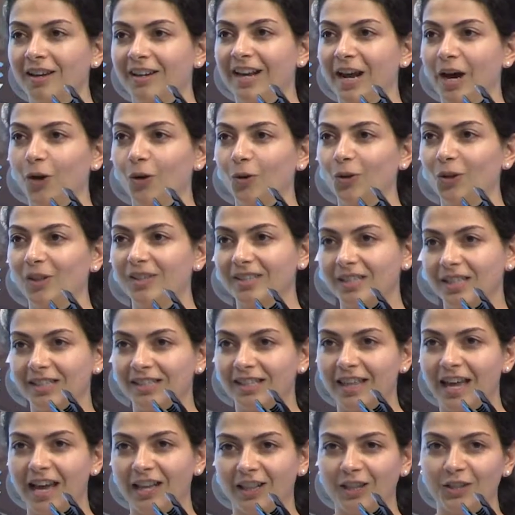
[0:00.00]
Now, listening to
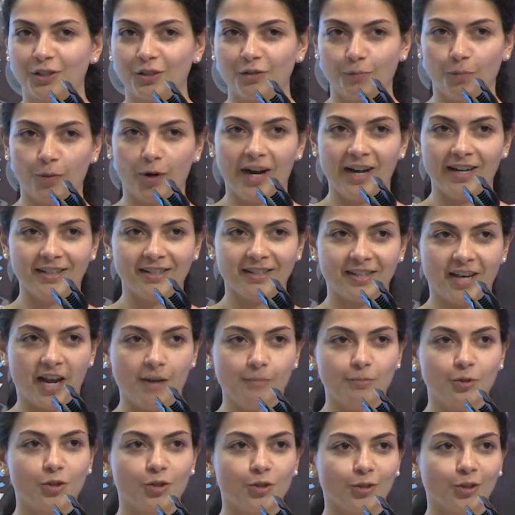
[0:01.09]
that list of brands, I'm
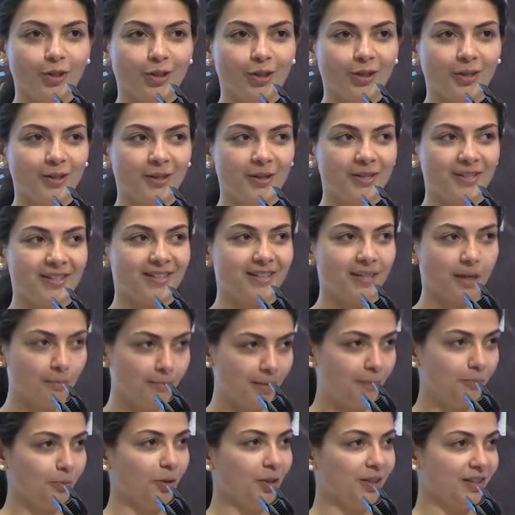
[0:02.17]
sure some
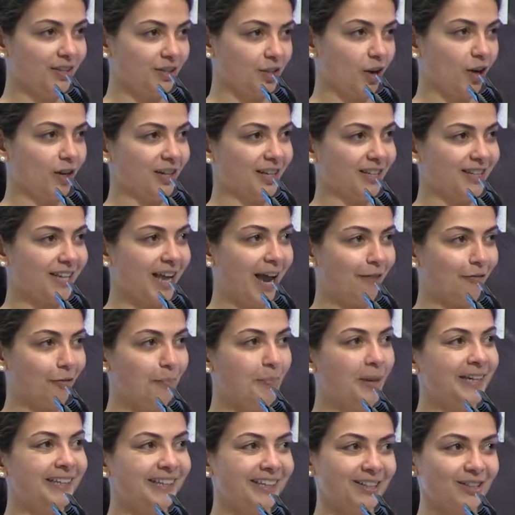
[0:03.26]
people in this audience have
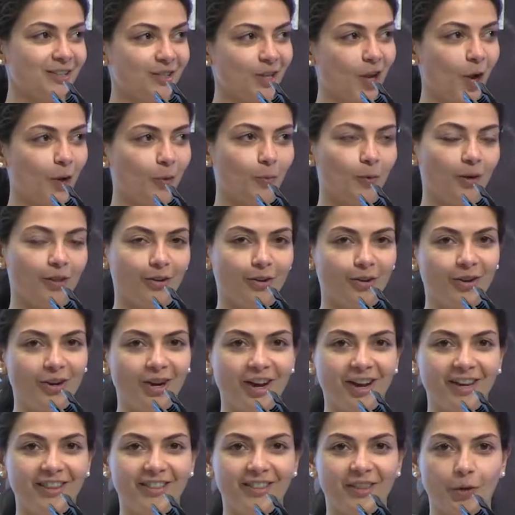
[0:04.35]
opinions on whether or
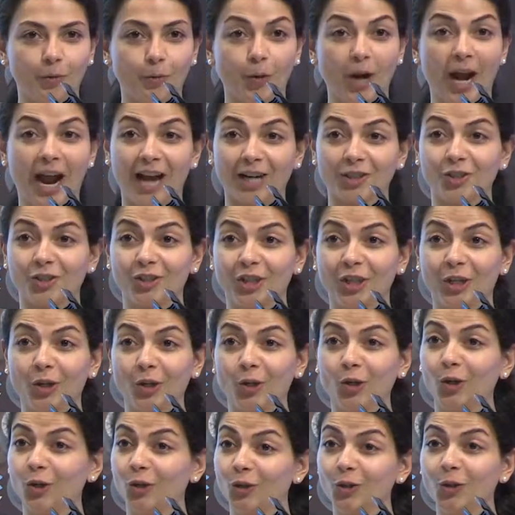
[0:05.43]
not there were actually
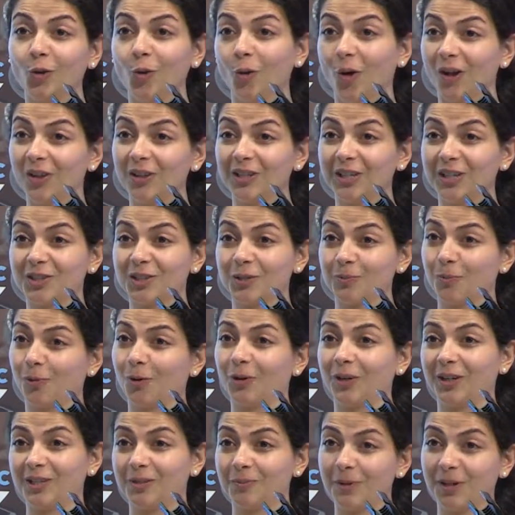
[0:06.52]
good quality support
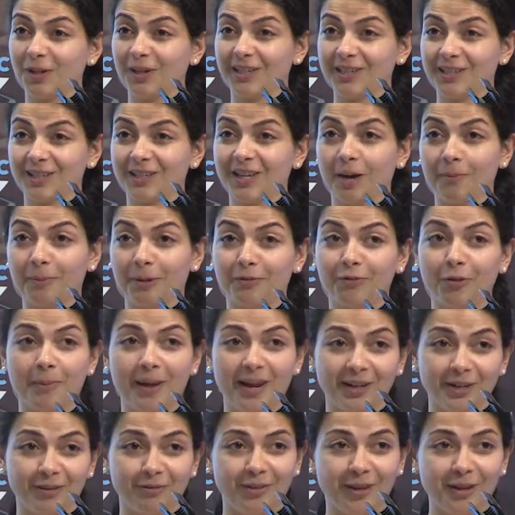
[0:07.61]
experience coming from
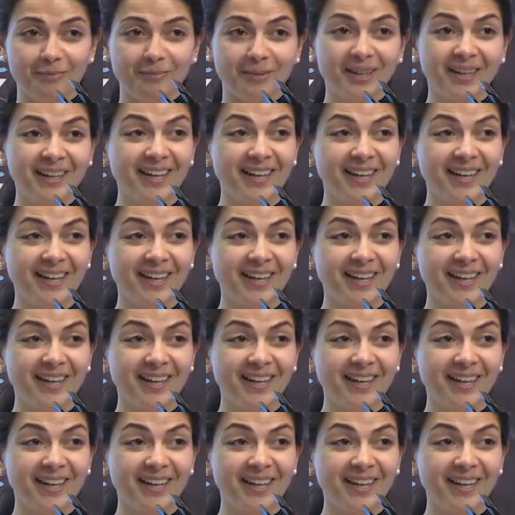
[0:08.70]
any of them.